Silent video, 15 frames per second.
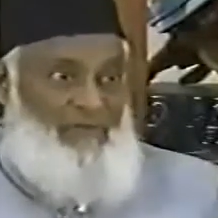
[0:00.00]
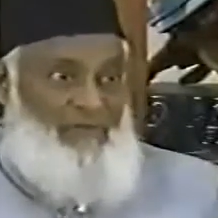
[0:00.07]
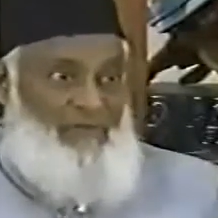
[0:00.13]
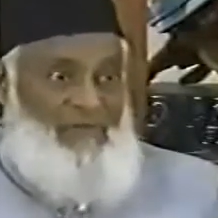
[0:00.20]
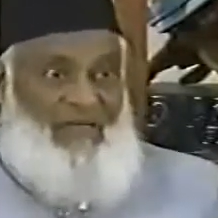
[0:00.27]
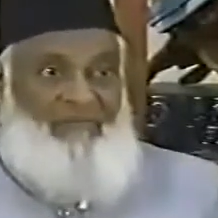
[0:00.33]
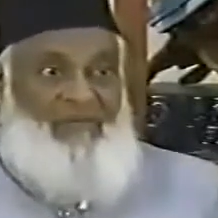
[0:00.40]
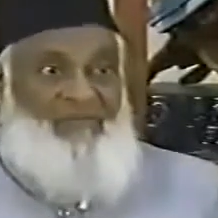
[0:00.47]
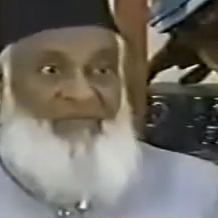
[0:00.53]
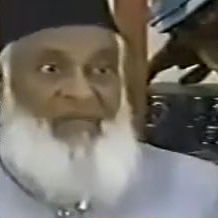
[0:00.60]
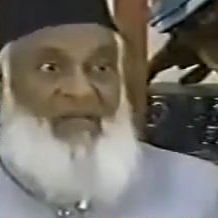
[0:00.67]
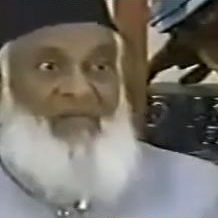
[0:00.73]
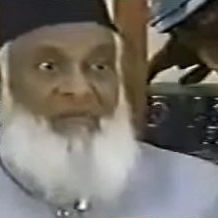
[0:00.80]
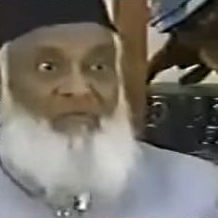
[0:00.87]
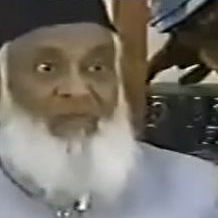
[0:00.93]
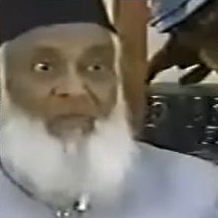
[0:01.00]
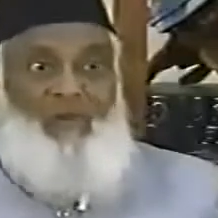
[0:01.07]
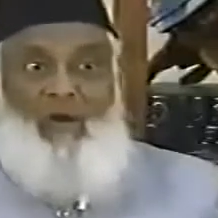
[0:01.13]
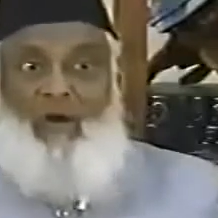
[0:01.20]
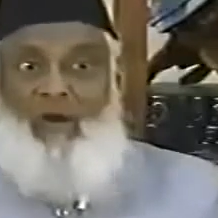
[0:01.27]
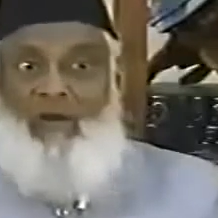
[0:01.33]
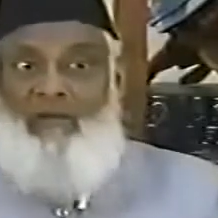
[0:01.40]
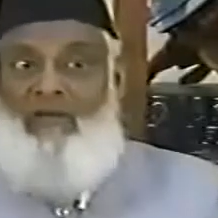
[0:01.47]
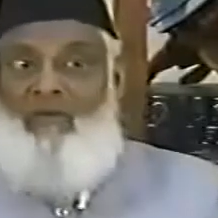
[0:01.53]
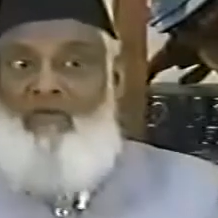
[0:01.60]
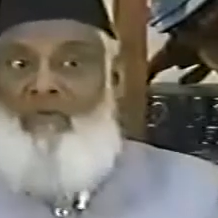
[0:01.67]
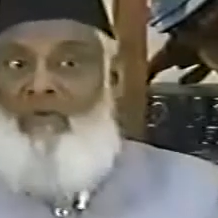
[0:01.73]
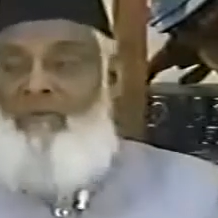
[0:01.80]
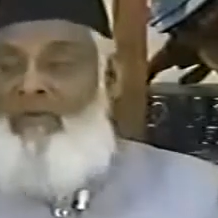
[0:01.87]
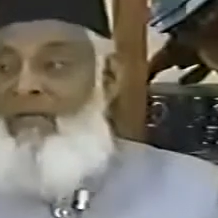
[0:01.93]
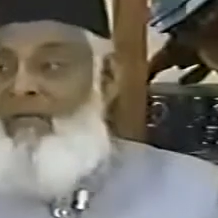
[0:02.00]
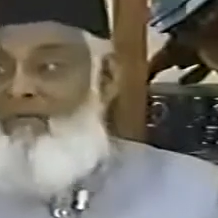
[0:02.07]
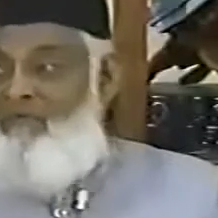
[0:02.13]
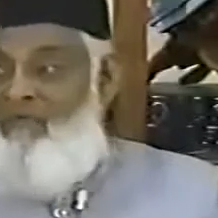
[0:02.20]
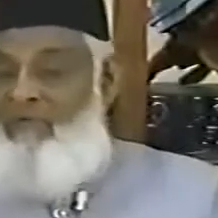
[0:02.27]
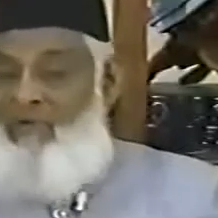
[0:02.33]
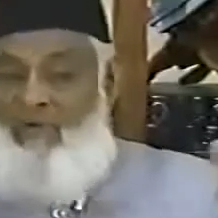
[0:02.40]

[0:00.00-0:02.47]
that was taken from all the human beings. We were